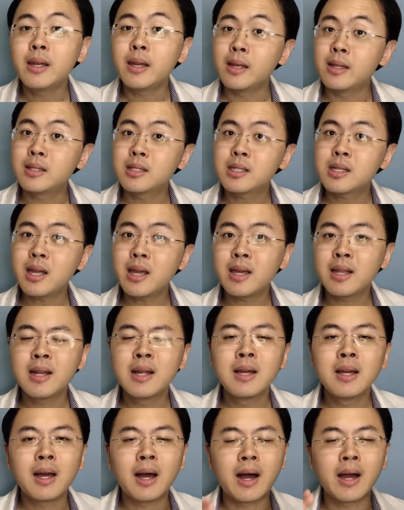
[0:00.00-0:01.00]
Instead,
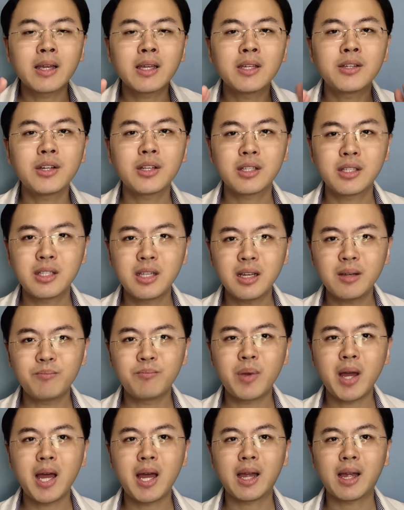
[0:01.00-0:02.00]
I can just
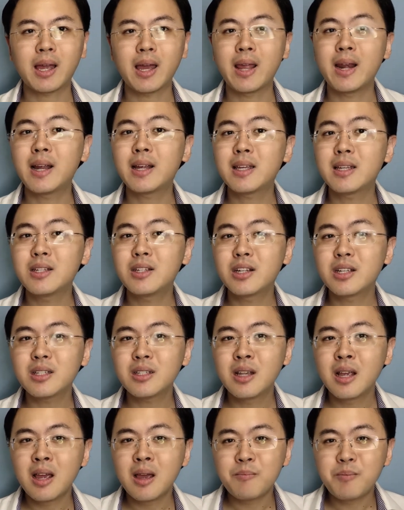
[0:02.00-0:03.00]
sit back and I can
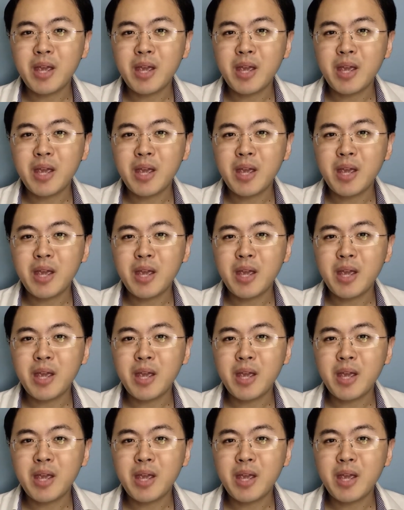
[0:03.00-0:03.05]
just